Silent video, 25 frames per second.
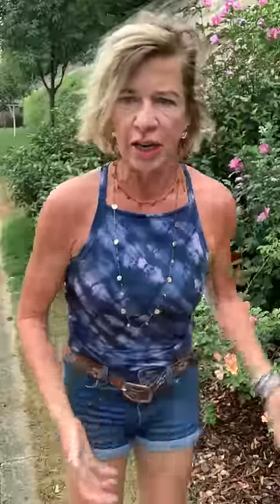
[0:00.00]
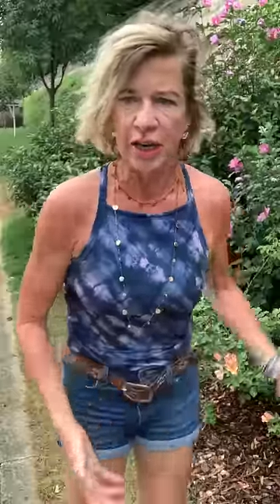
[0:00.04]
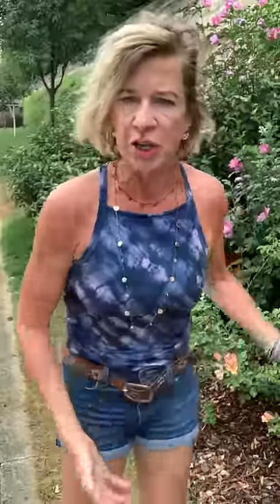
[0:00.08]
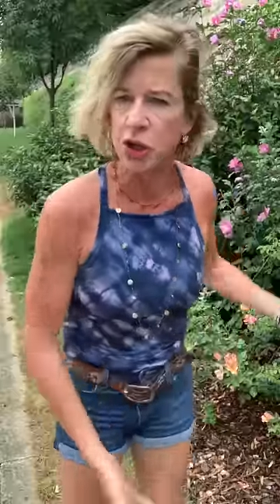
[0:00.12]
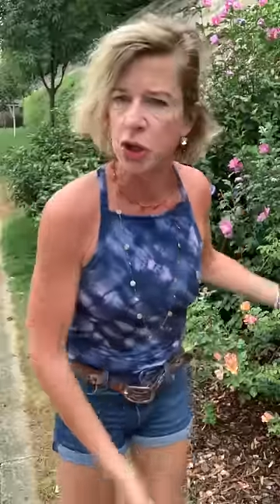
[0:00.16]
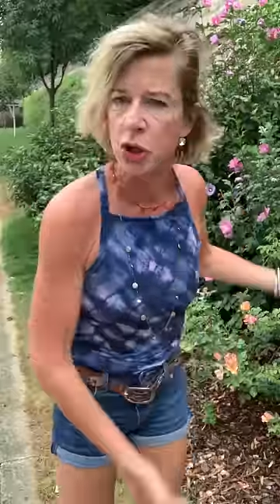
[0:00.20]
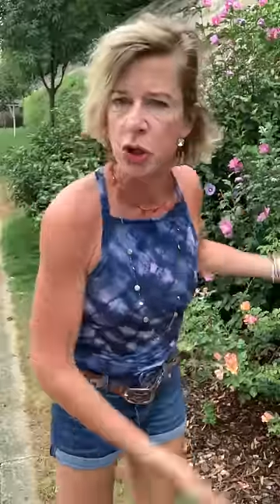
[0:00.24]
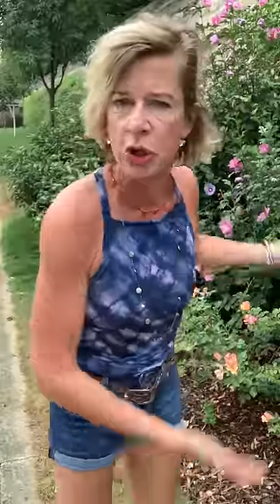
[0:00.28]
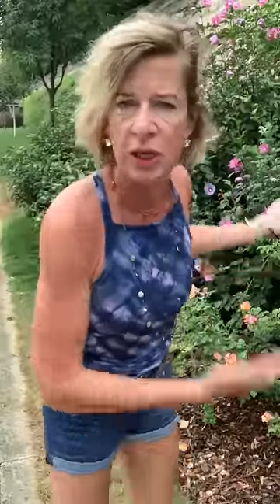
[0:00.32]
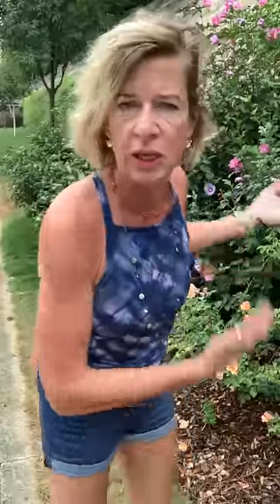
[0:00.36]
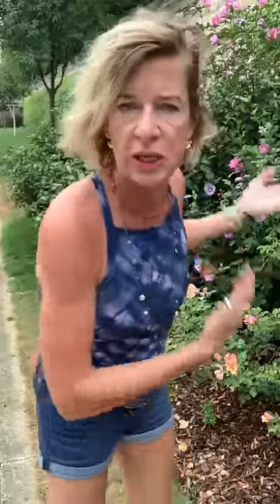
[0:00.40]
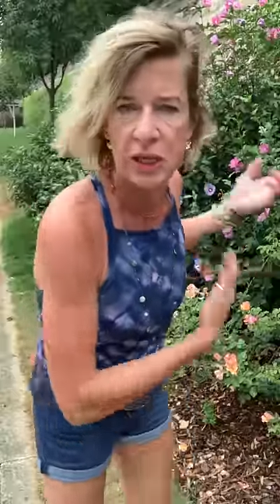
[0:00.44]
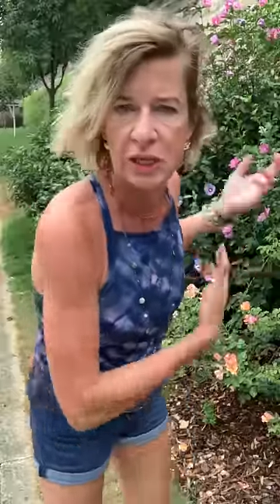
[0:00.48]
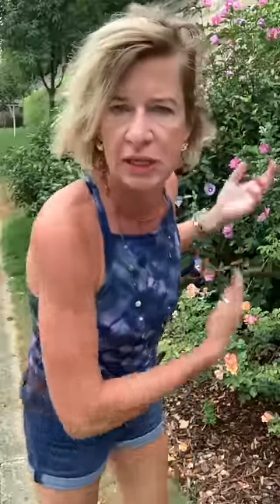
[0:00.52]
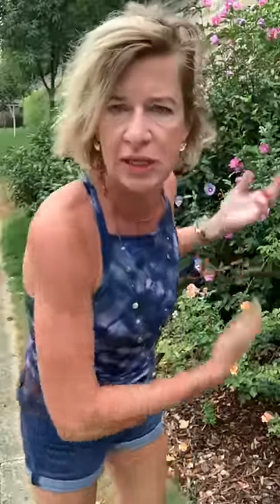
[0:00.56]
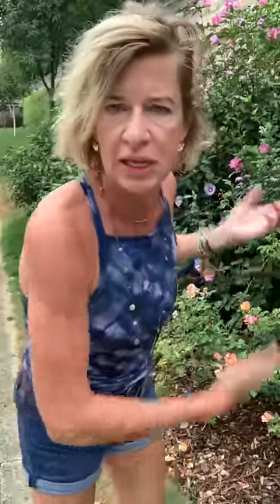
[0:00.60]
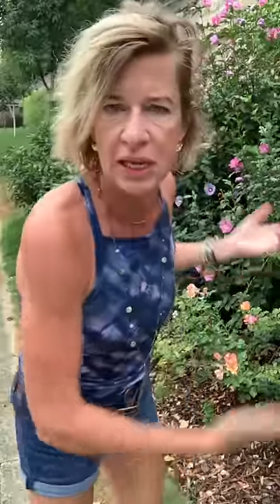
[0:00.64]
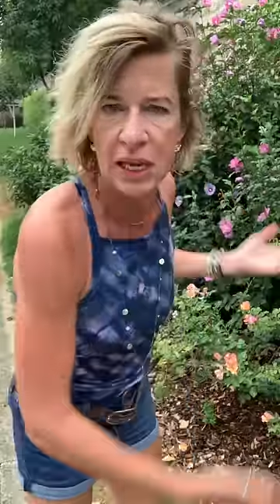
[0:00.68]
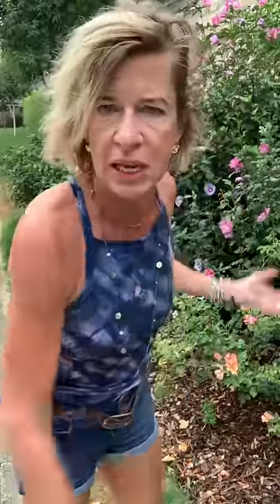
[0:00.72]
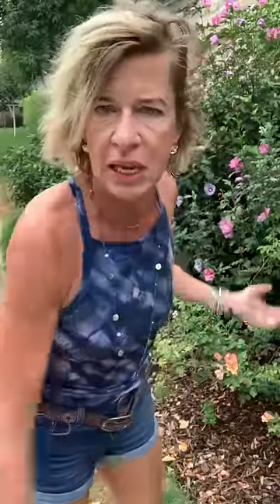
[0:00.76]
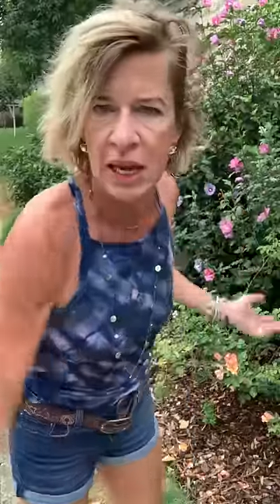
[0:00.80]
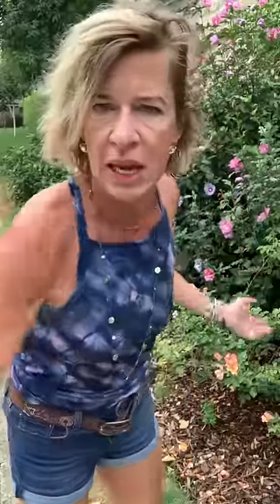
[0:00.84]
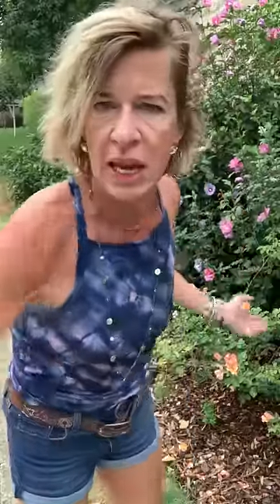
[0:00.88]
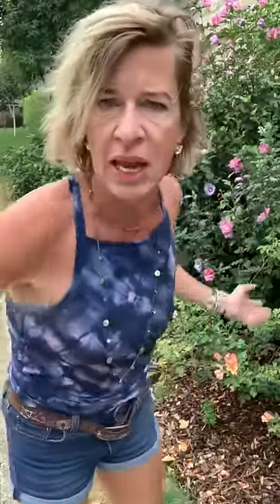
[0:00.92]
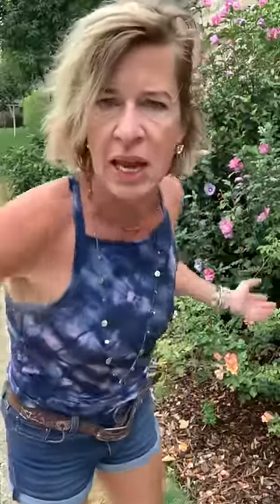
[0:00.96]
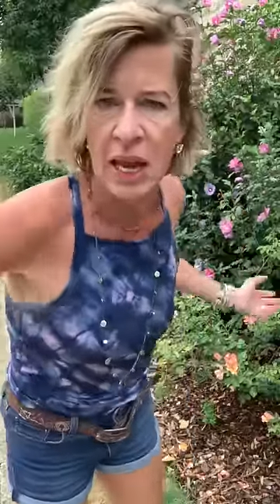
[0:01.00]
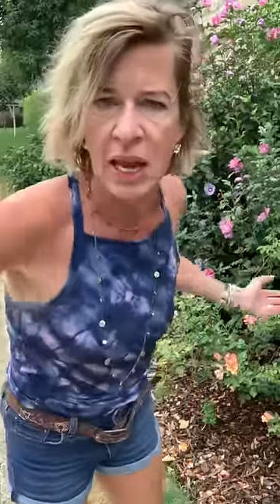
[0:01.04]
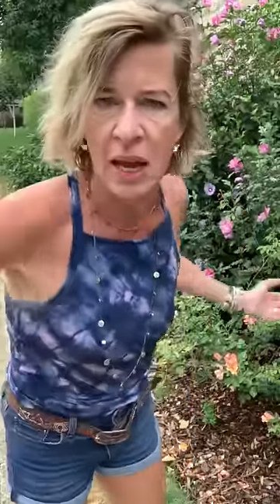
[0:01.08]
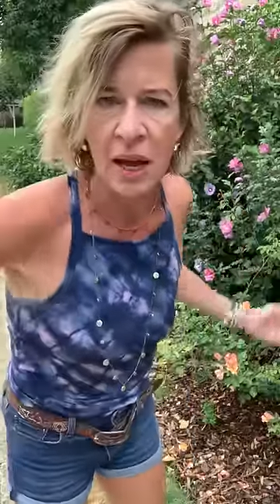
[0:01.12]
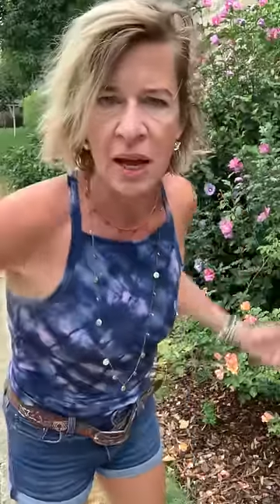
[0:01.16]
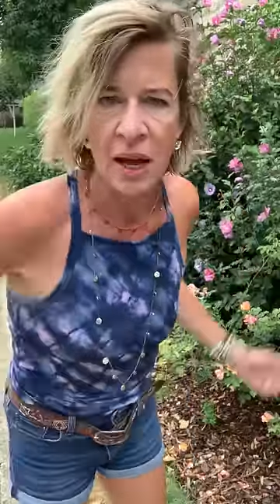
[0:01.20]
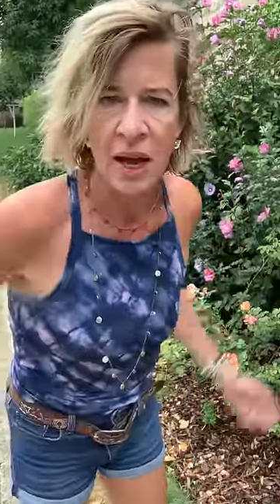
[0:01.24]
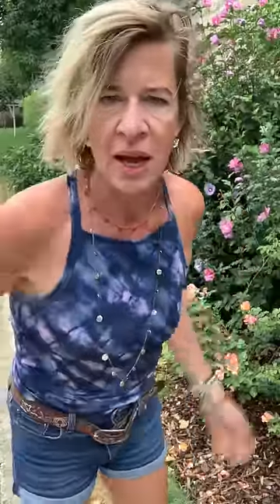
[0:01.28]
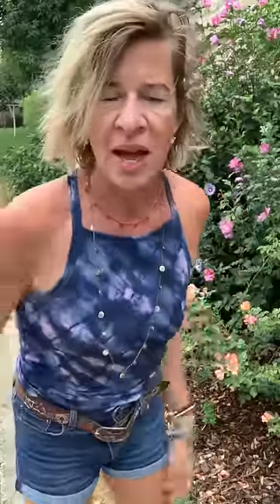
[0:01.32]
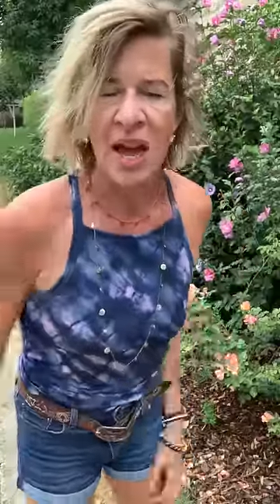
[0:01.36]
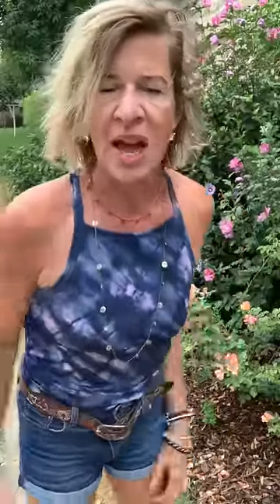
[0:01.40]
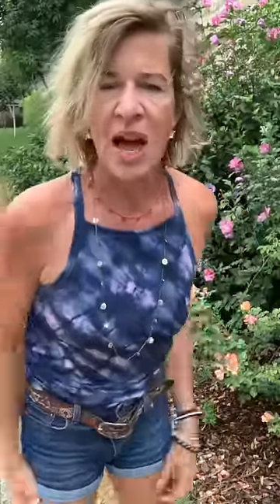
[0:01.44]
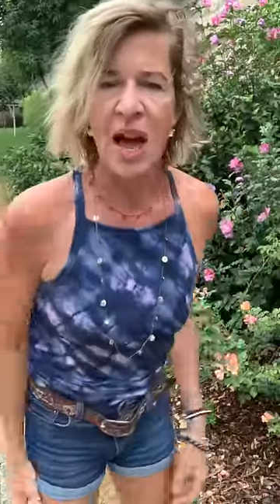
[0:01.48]
As you can see here,
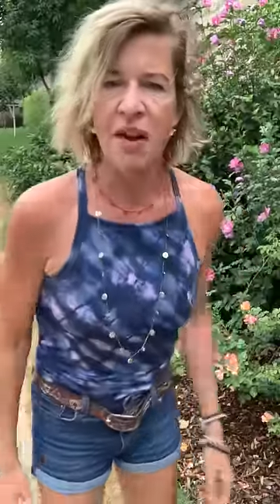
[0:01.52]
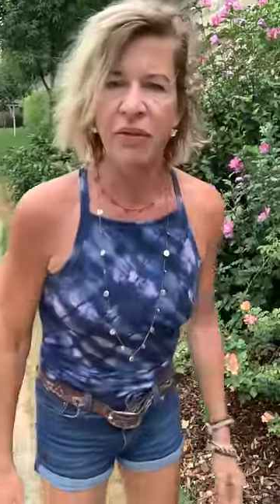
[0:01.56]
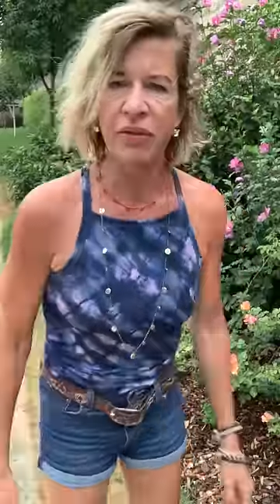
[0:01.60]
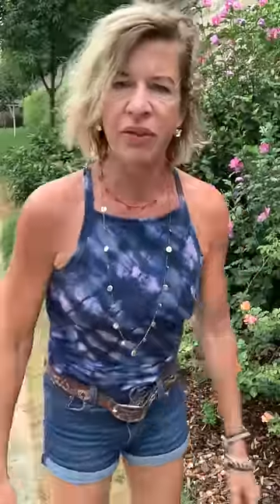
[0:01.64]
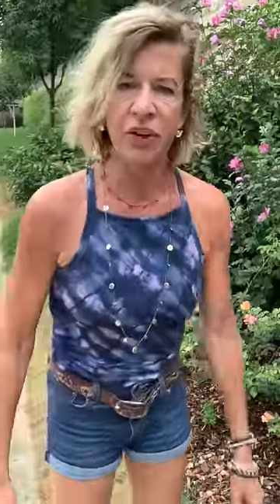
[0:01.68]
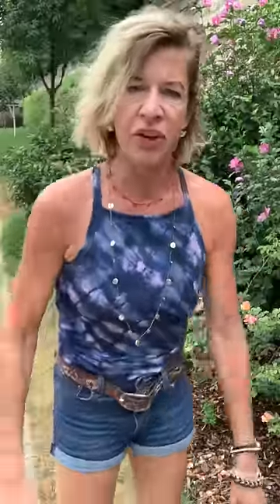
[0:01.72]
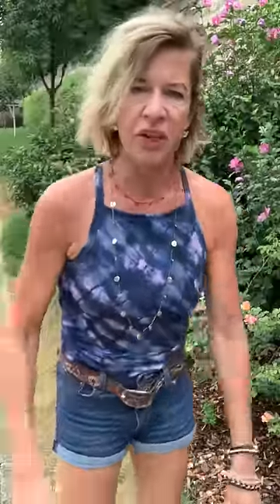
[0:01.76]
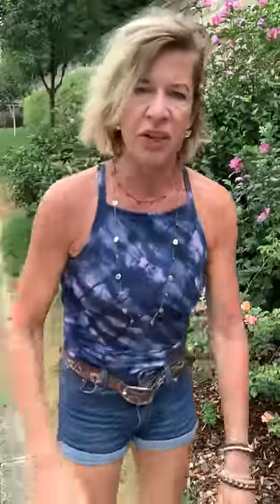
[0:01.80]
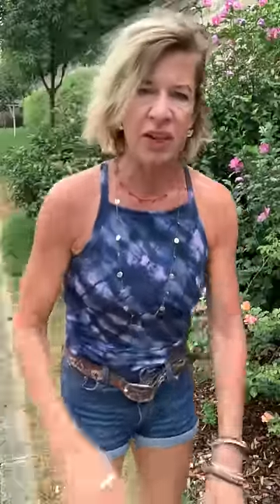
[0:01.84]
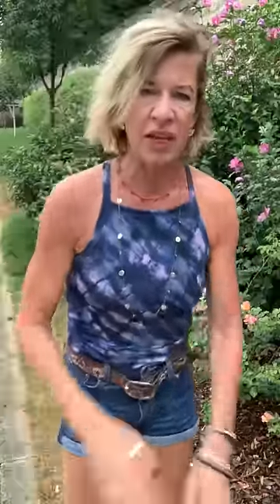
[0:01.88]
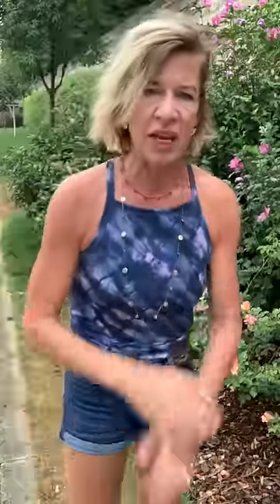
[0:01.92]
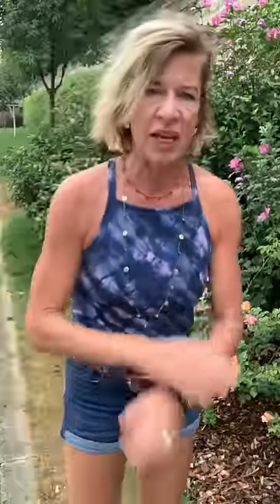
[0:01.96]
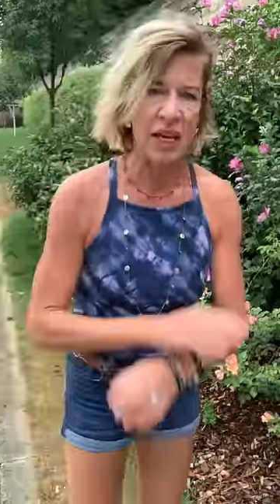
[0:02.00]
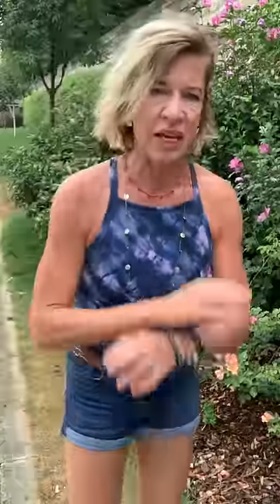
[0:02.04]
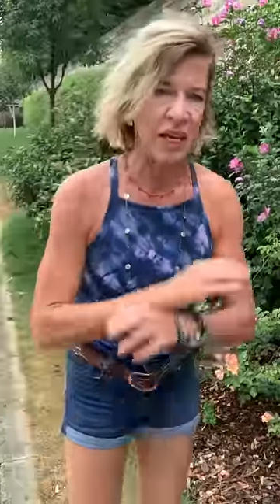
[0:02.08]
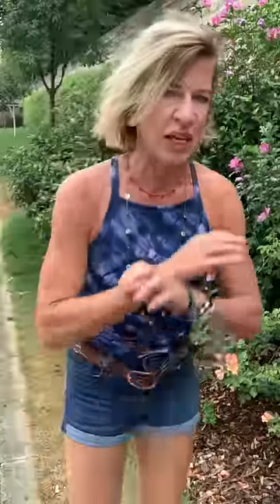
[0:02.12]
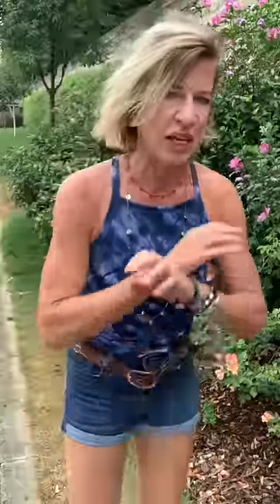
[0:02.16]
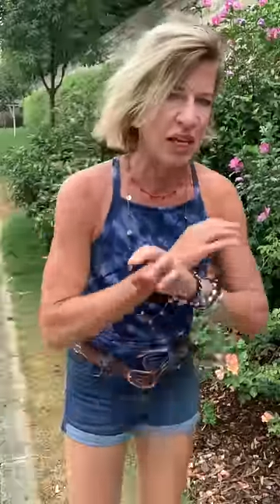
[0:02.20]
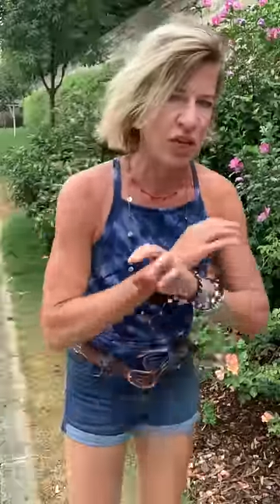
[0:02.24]
everything